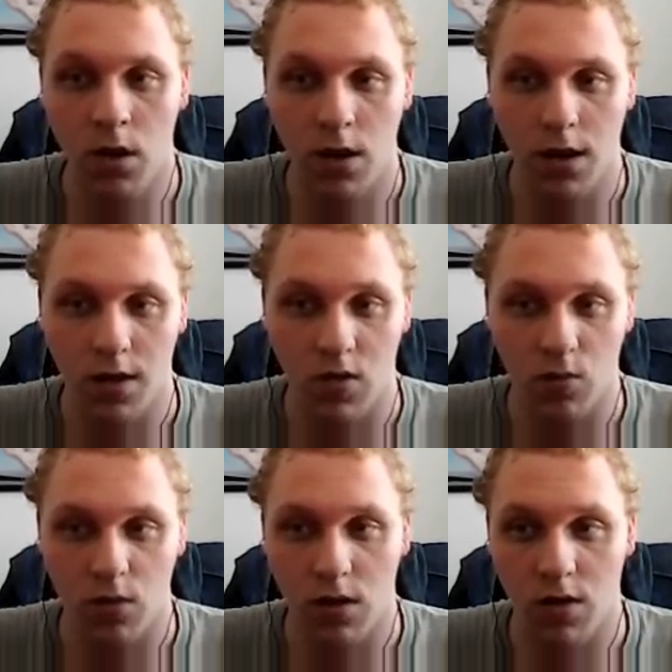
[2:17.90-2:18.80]
It's
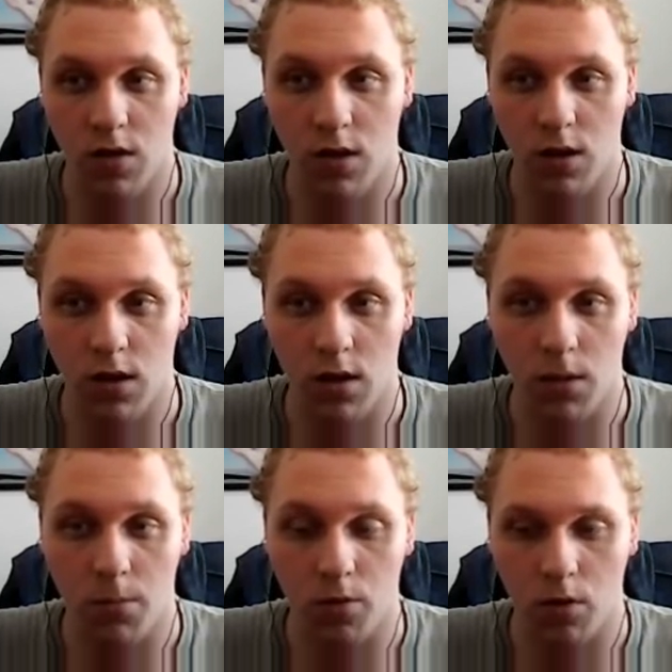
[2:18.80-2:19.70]
really
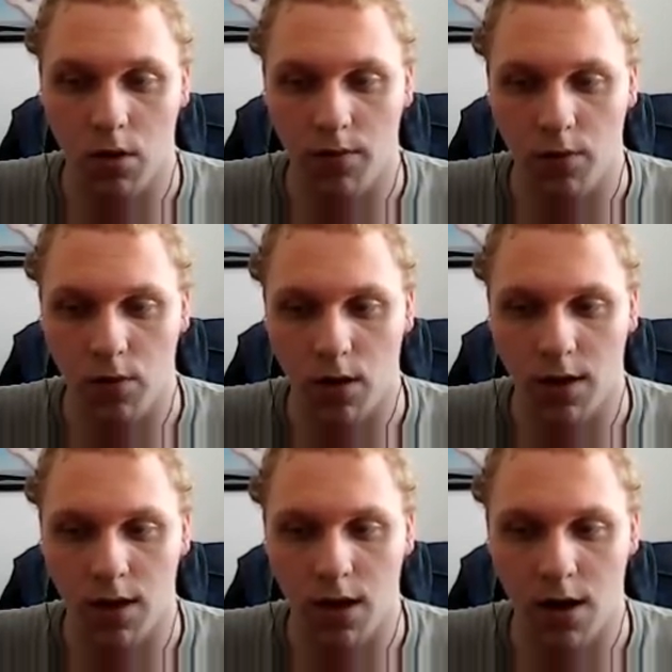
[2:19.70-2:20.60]
important if you
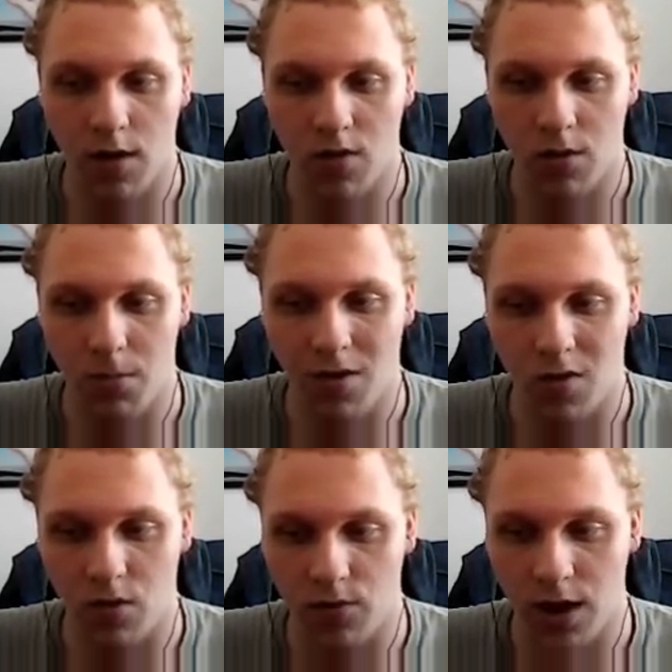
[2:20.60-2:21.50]
want to hide certain
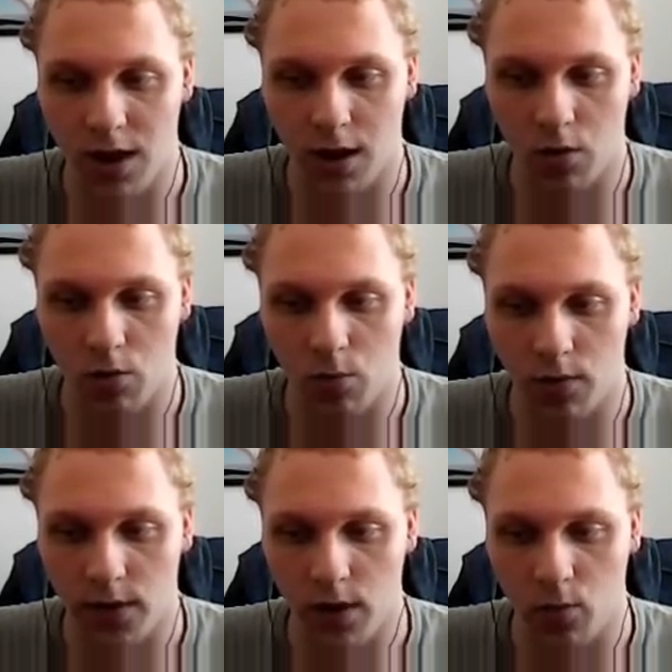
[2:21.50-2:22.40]
pieces of data you don't
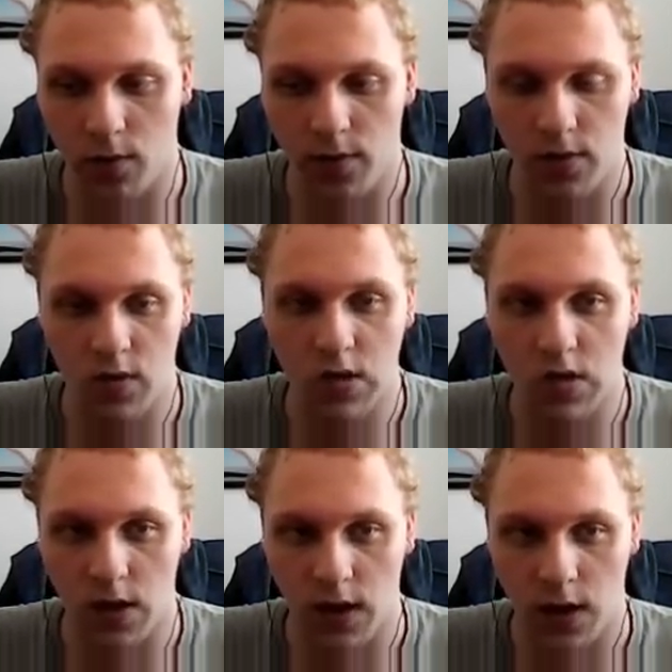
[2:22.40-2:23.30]
want anyone to
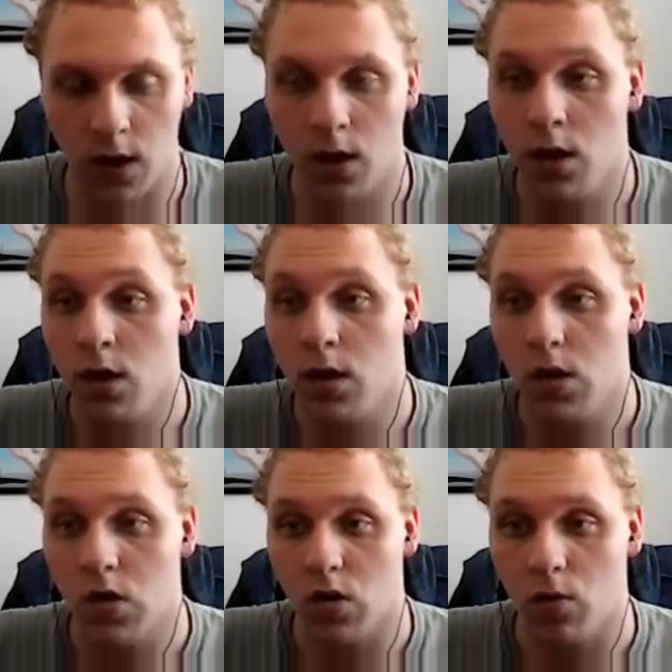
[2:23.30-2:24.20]
see.
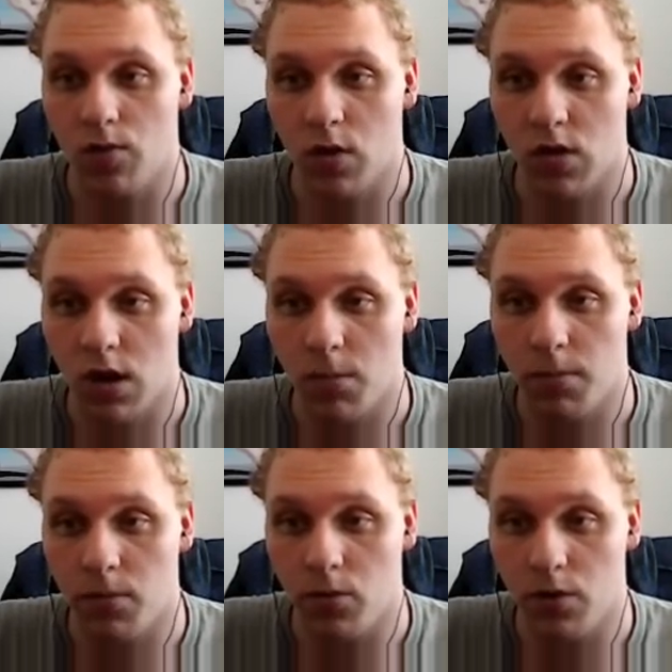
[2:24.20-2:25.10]
So for
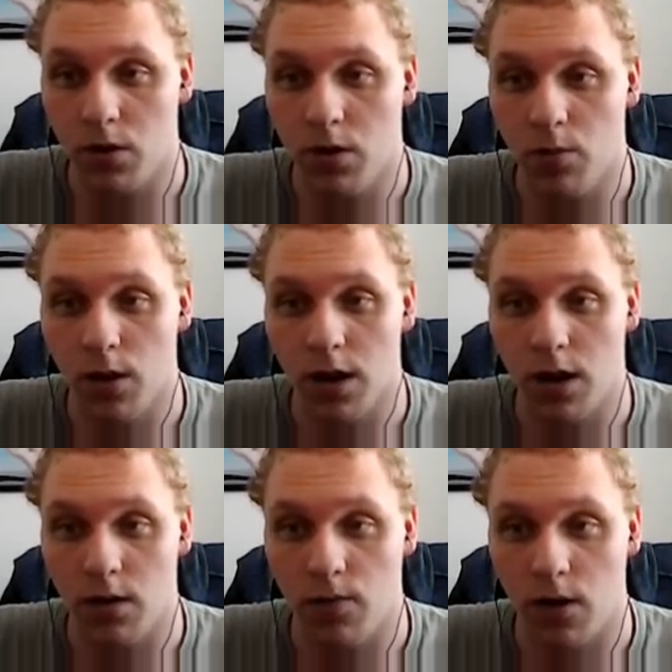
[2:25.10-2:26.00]
example, we
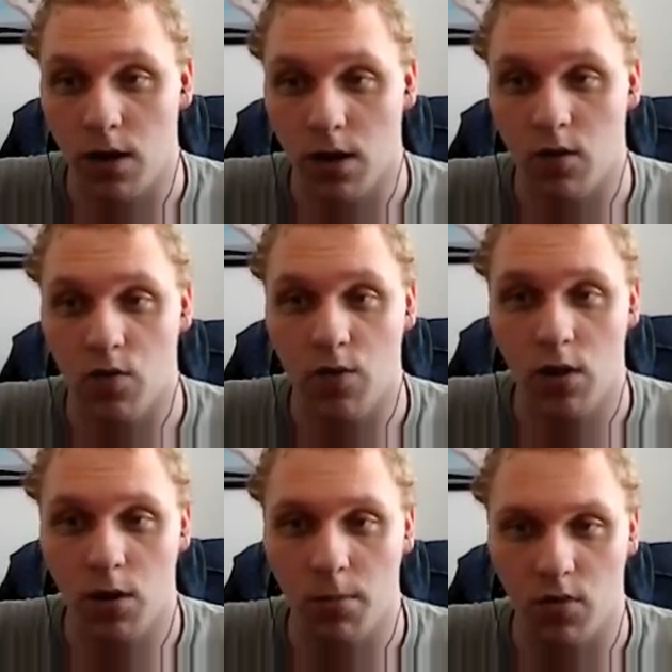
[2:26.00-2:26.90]
can declare class
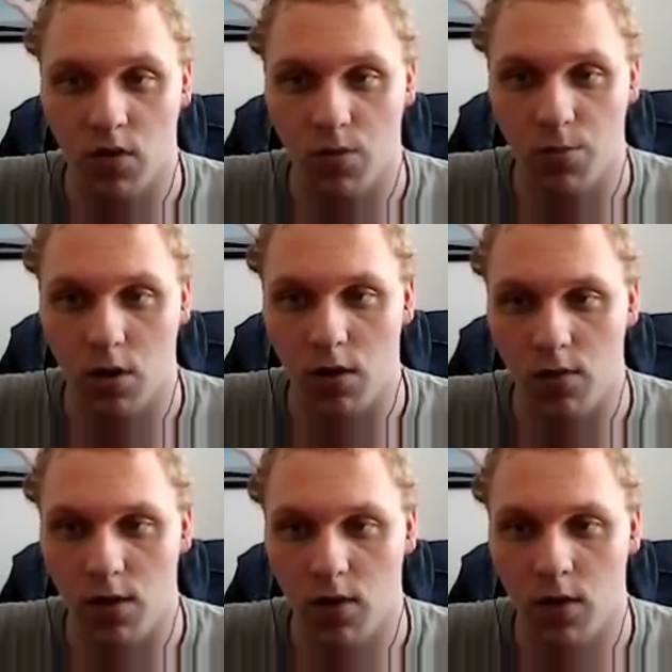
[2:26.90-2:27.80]
variables as
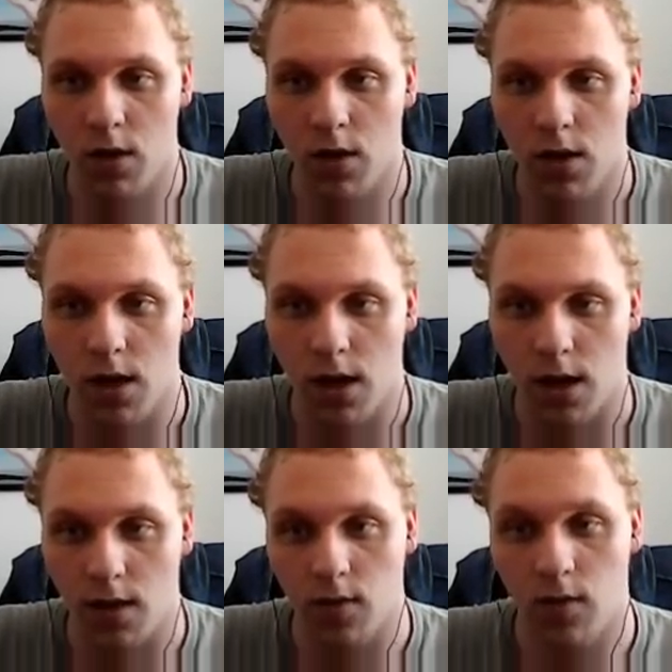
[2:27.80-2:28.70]
private,
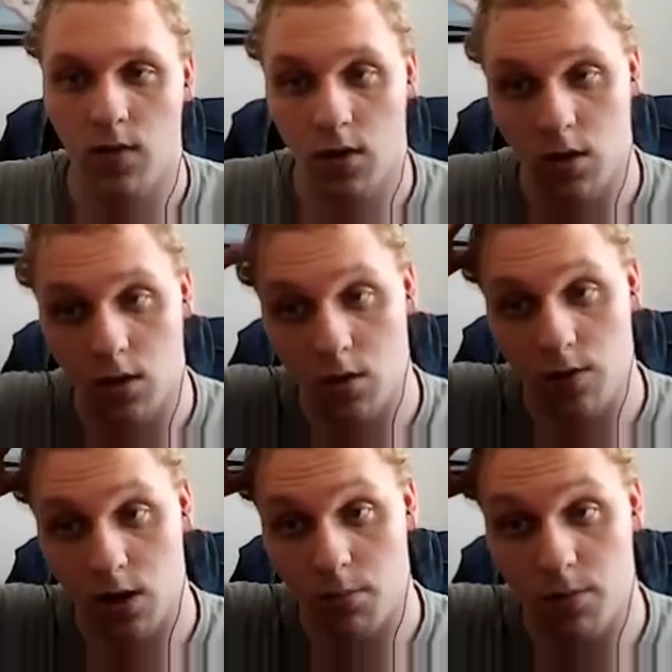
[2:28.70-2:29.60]
and
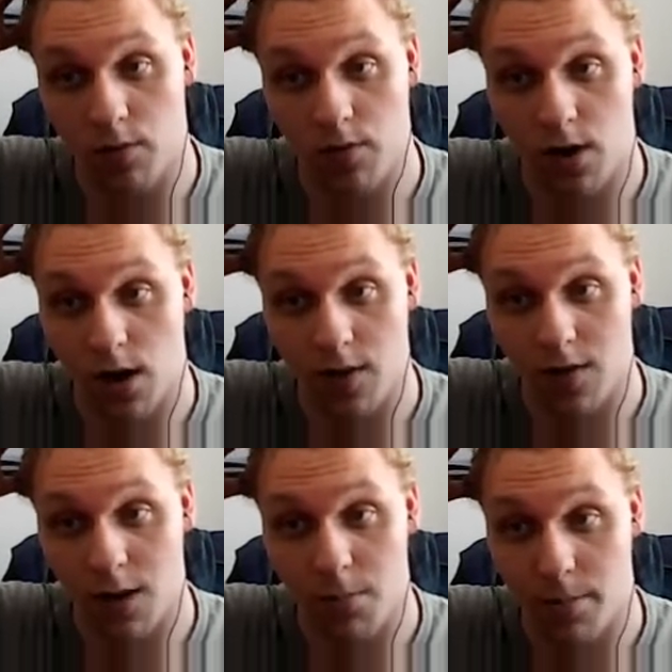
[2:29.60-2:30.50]
we can provide
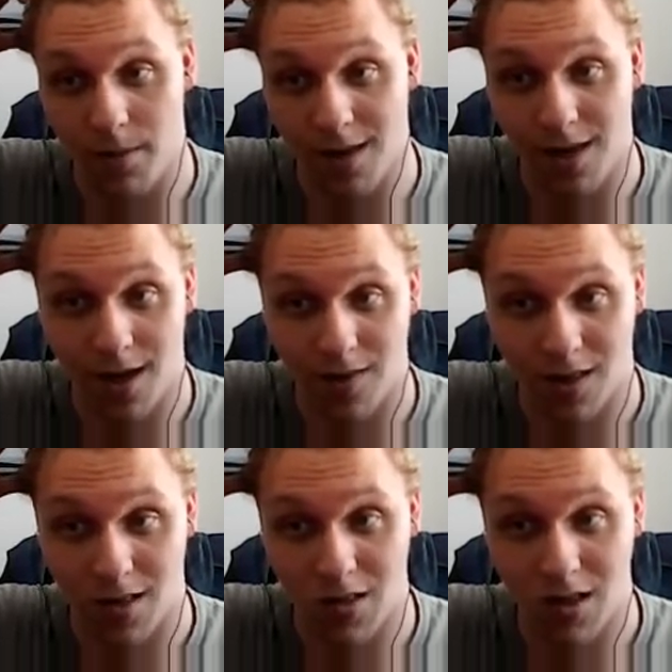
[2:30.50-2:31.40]
a public get
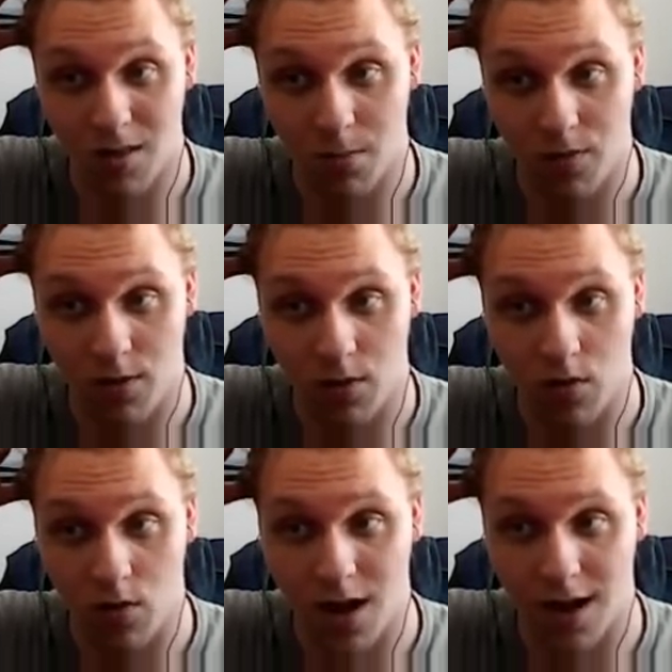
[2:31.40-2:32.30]
and set method
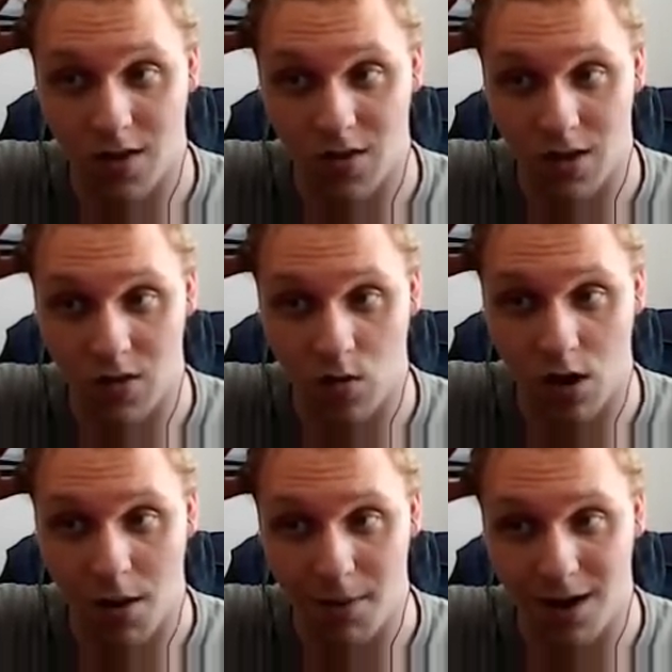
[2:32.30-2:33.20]
to access or
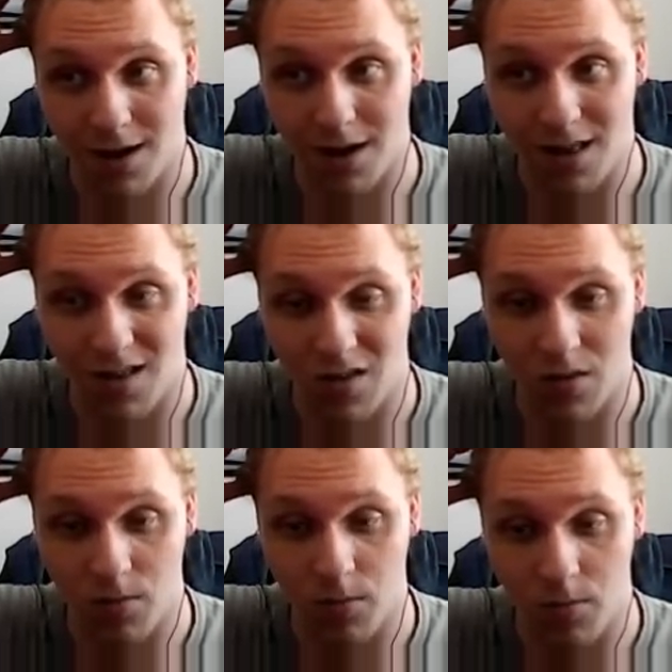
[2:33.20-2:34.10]
update
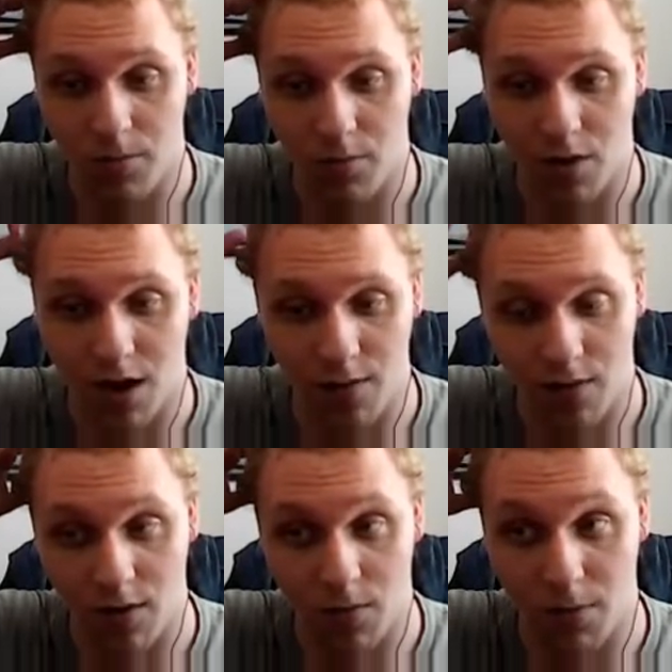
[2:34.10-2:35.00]
these
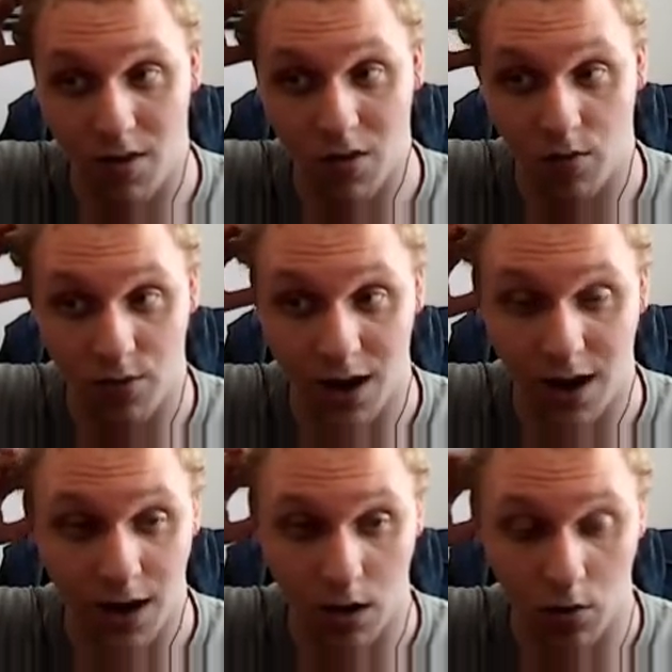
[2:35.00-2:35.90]
private bits of
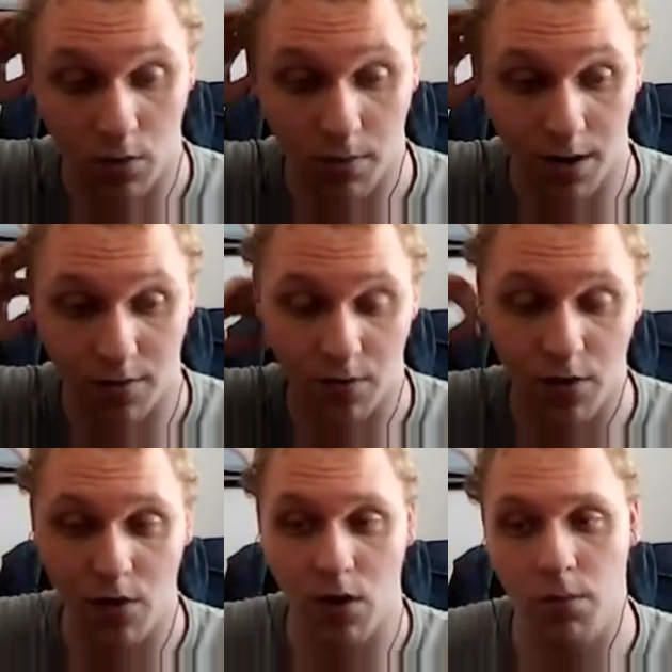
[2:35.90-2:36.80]
data or private
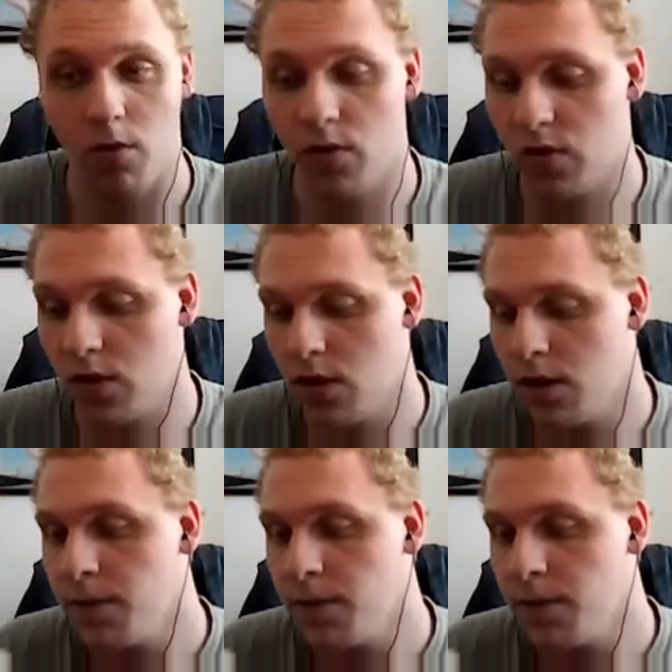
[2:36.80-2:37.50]
variables.